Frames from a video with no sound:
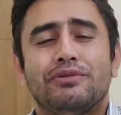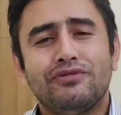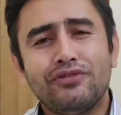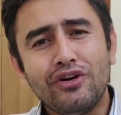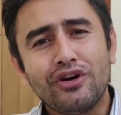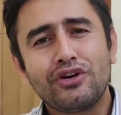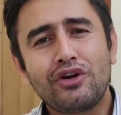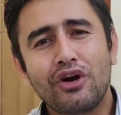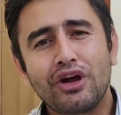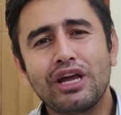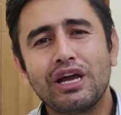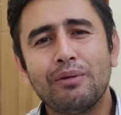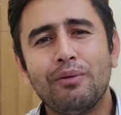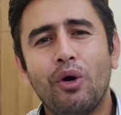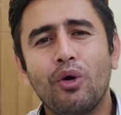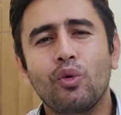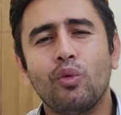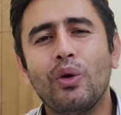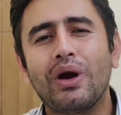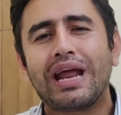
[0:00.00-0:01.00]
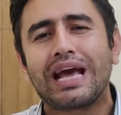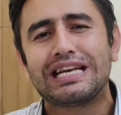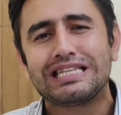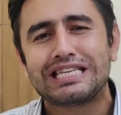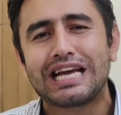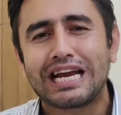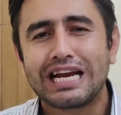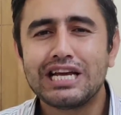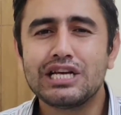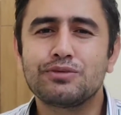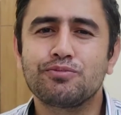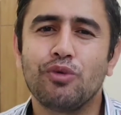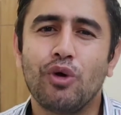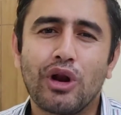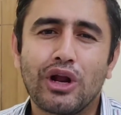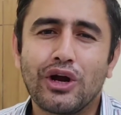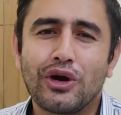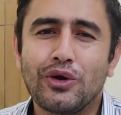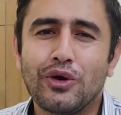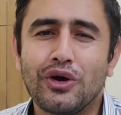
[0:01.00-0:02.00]
Before talking about what exactly is
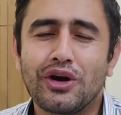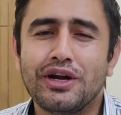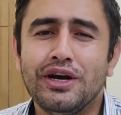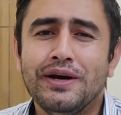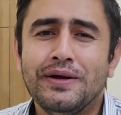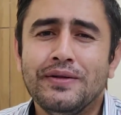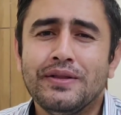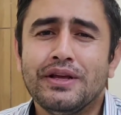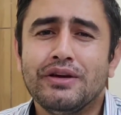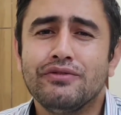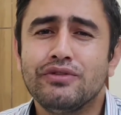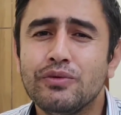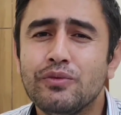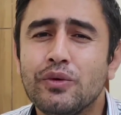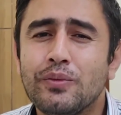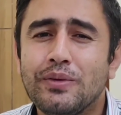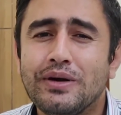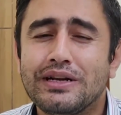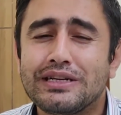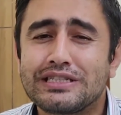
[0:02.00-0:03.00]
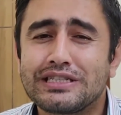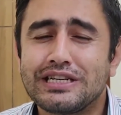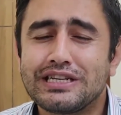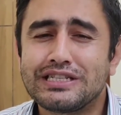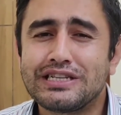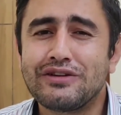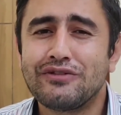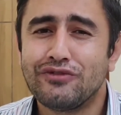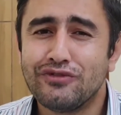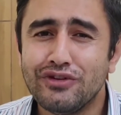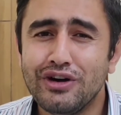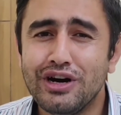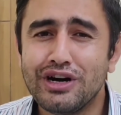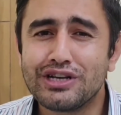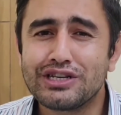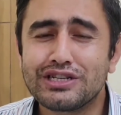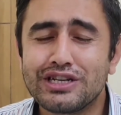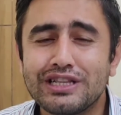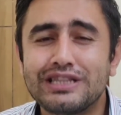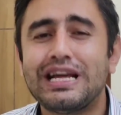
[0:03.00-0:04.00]
Polkadot, we would be discussing
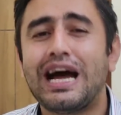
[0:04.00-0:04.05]
first